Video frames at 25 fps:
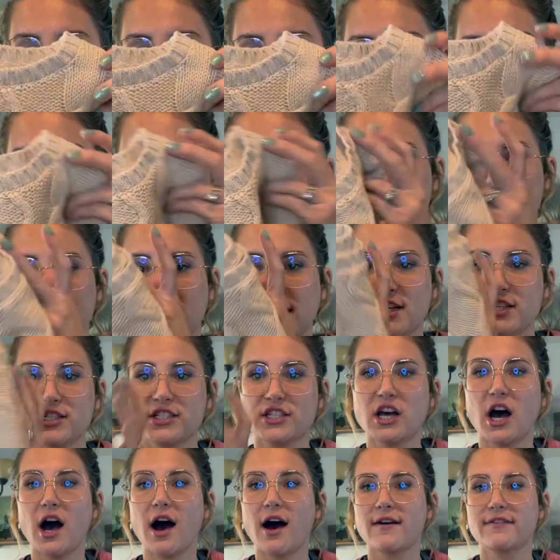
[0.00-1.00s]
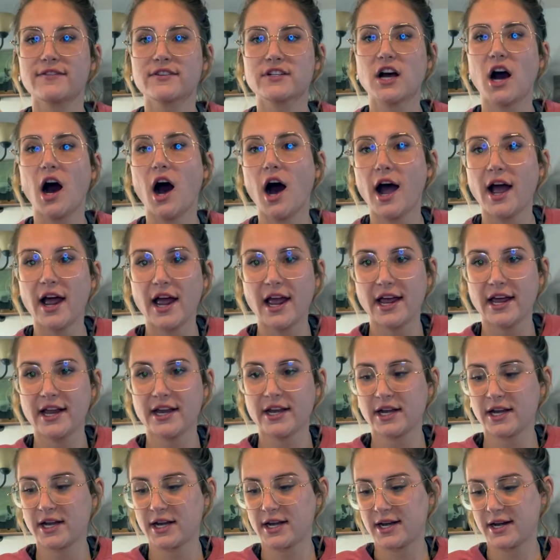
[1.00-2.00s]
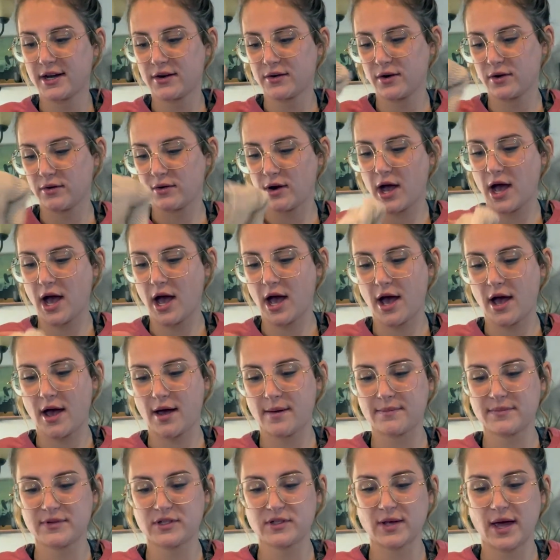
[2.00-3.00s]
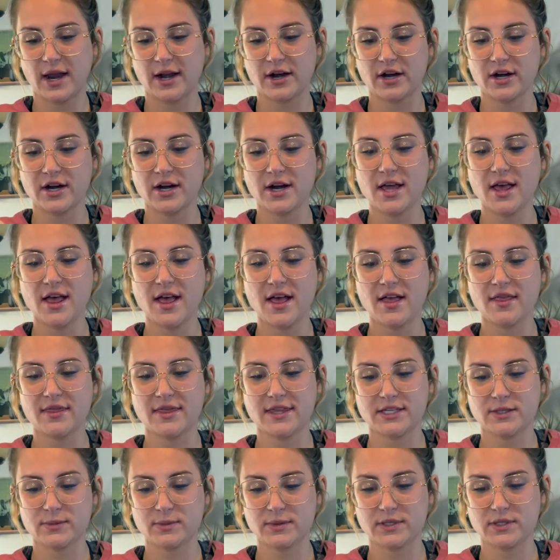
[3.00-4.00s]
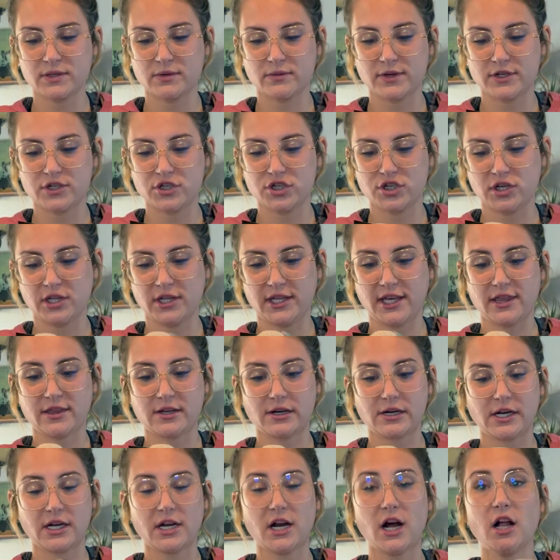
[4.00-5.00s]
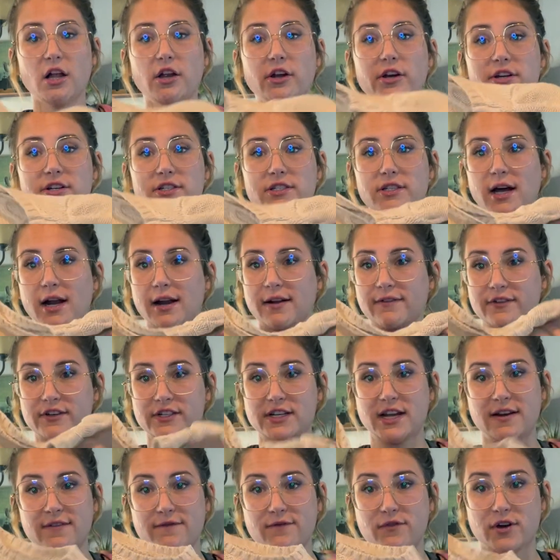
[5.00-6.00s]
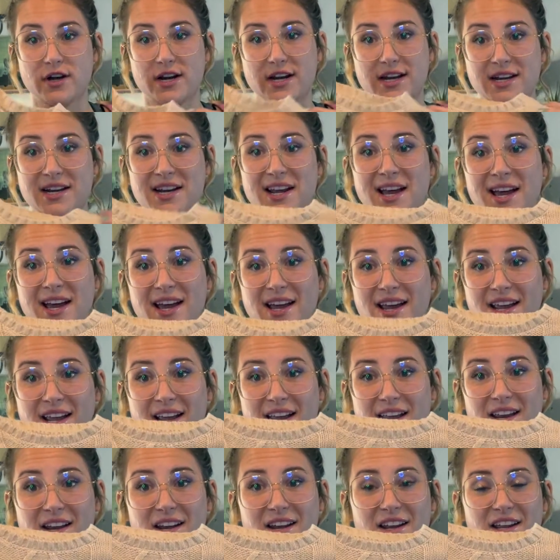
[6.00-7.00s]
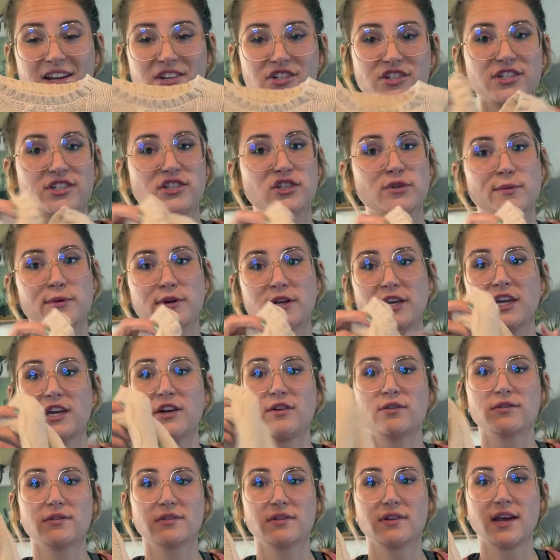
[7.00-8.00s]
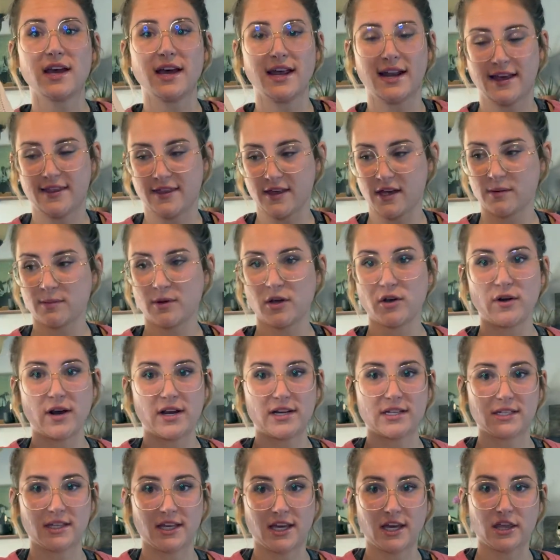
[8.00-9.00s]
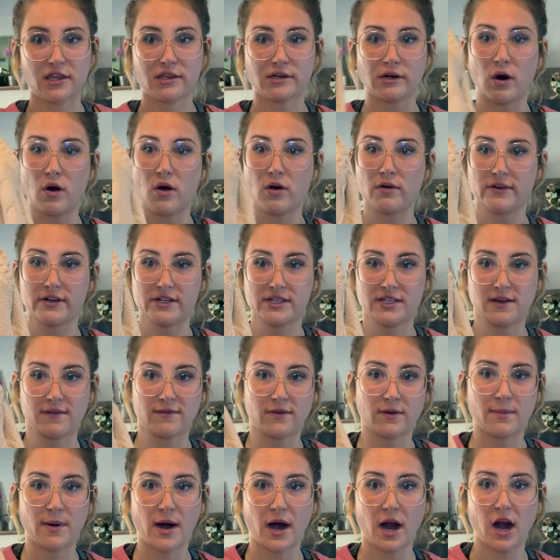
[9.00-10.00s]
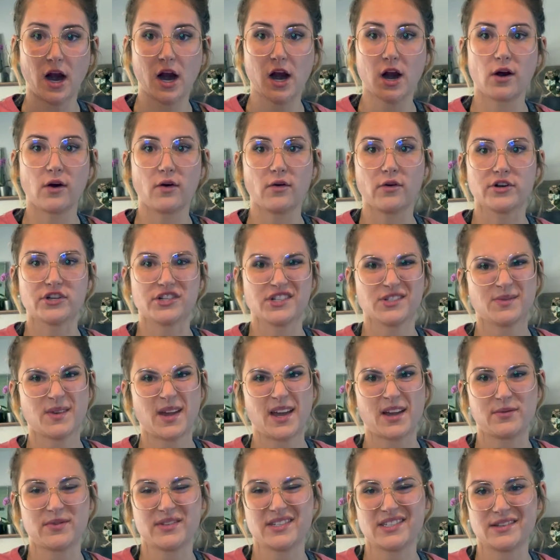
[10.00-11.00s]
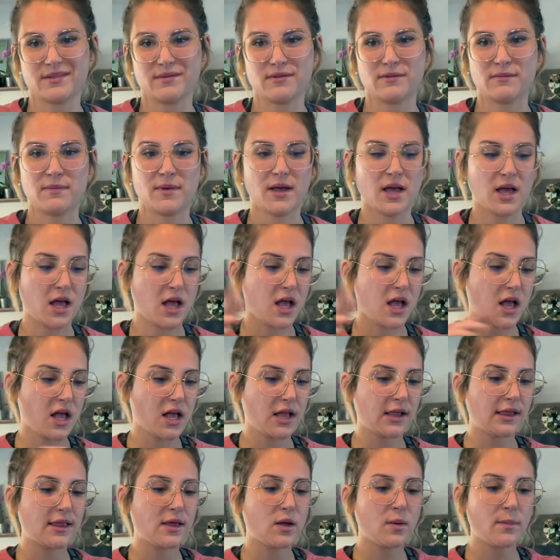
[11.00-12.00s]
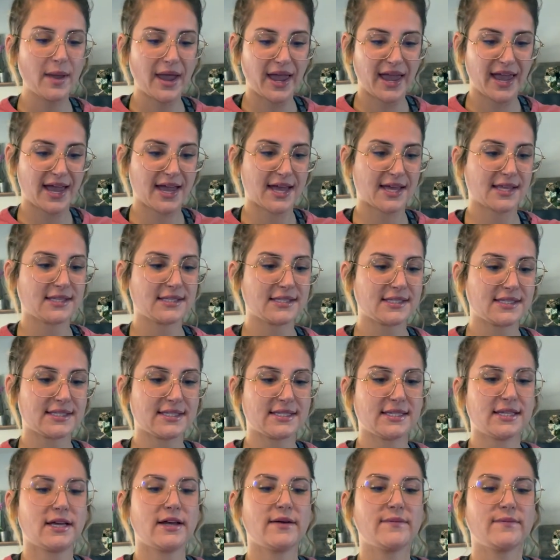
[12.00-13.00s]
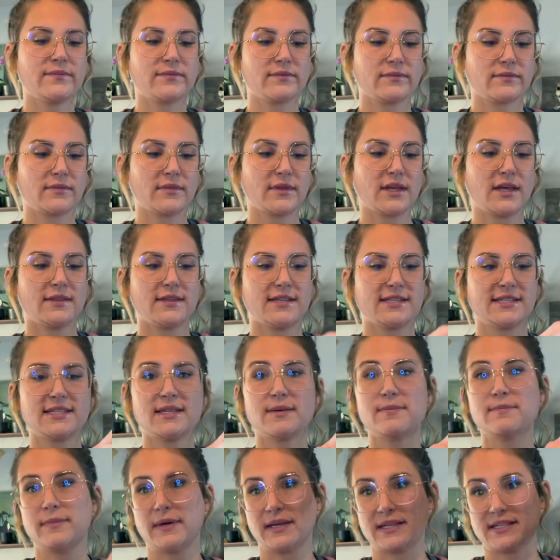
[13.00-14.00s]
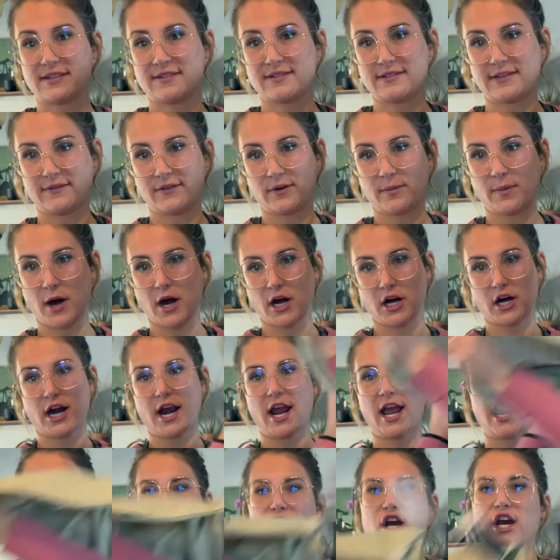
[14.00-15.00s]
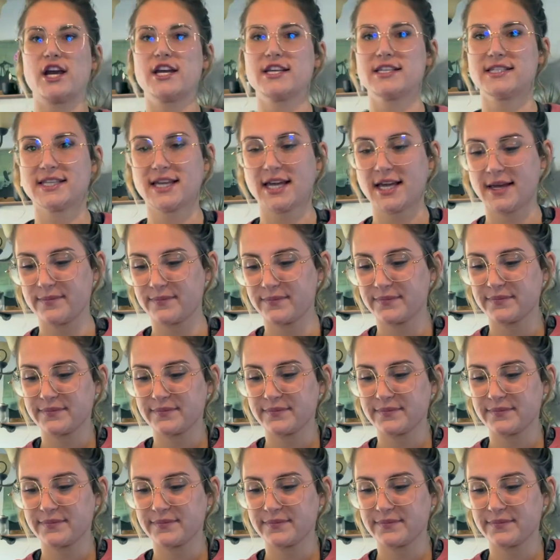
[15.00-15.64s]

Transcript: It's just like a soft cotton um, sweater. This was originally $30, got it for $10.49. It's just super cute. And I thought it'd be great to like throw over stuff Parker or just like with some little pants. This is a mix of for Parker and Gracie.